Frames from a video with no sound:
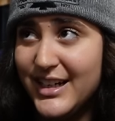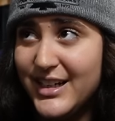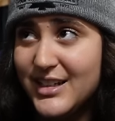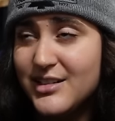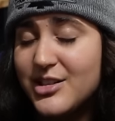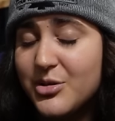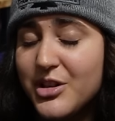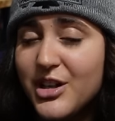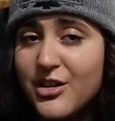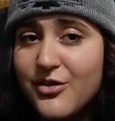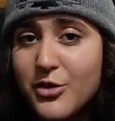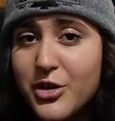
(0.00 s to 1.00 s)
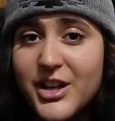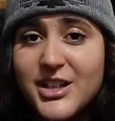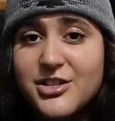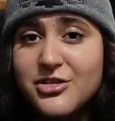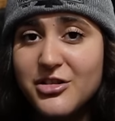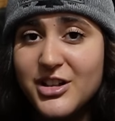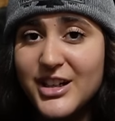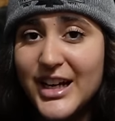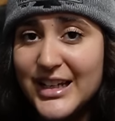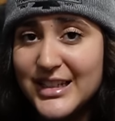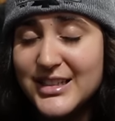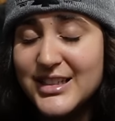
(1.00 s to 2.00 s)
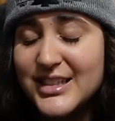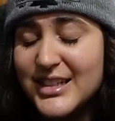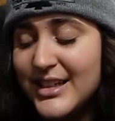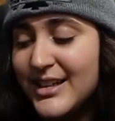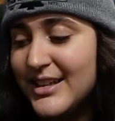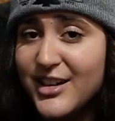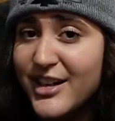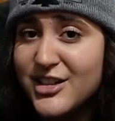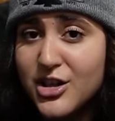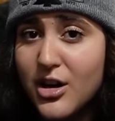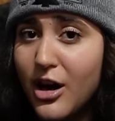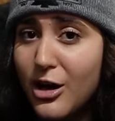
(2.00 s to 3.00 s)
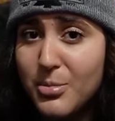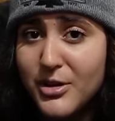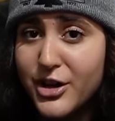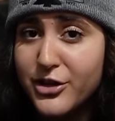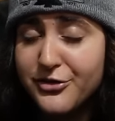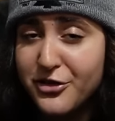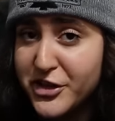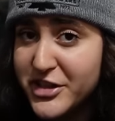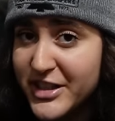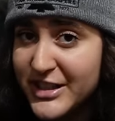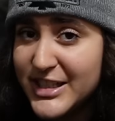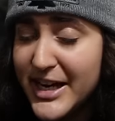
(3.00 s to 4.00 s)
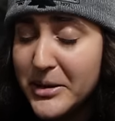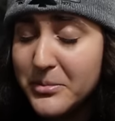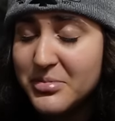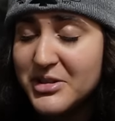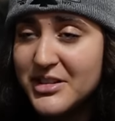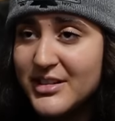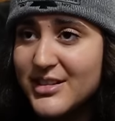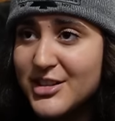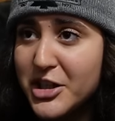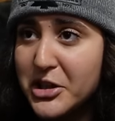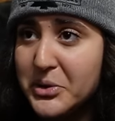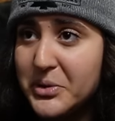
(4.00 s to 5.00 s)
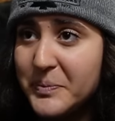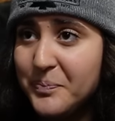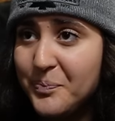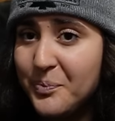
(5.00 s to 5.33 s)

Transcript: night. So we're here 4 days, 3 nights. The nights are all below freezing temps, so